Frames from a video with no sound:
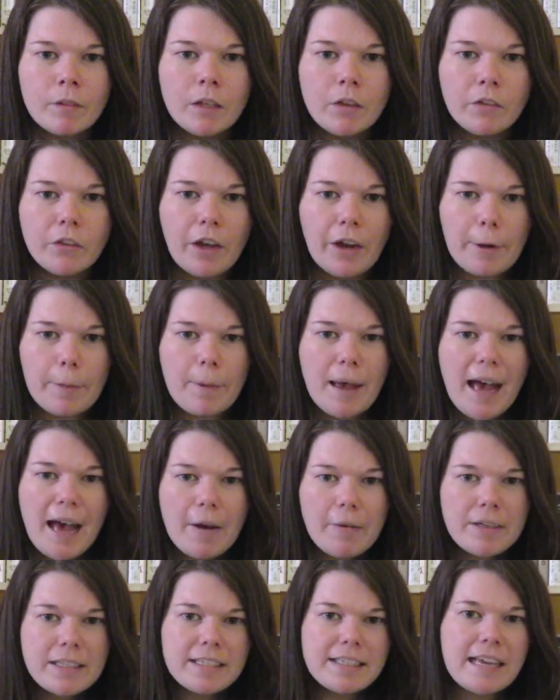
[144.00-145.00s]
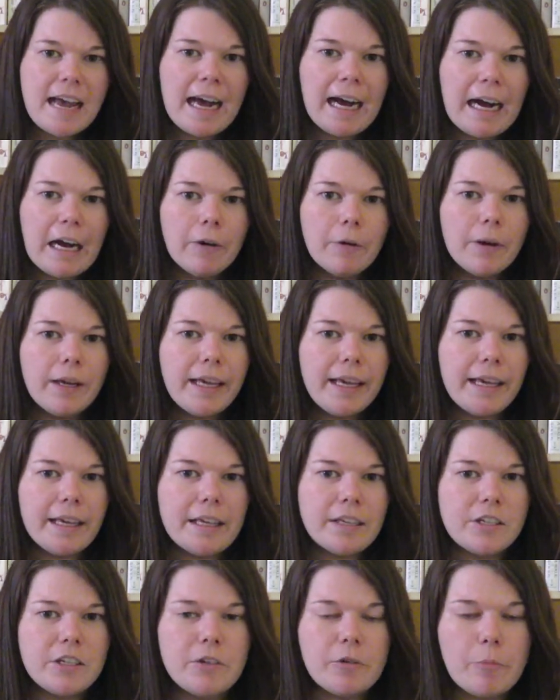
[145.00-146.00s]
So how it's set out
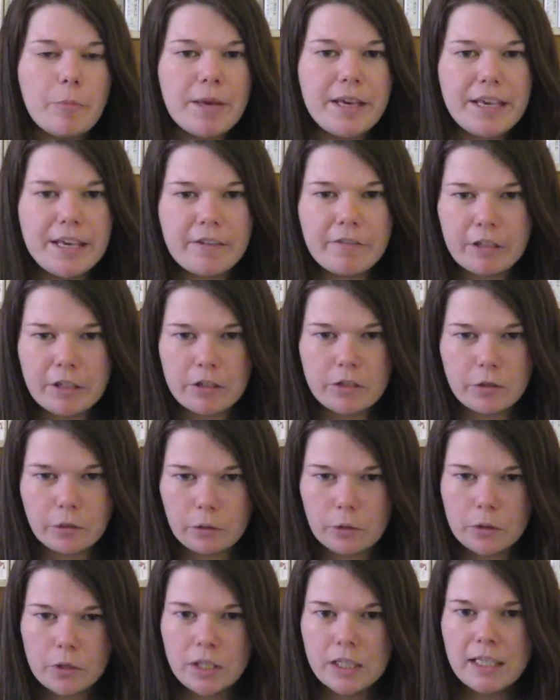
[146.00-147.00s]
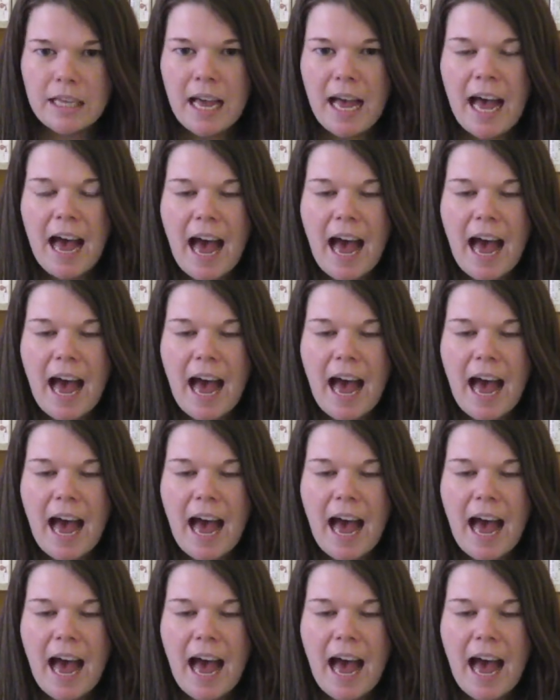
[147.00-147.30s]
is you'll be given a source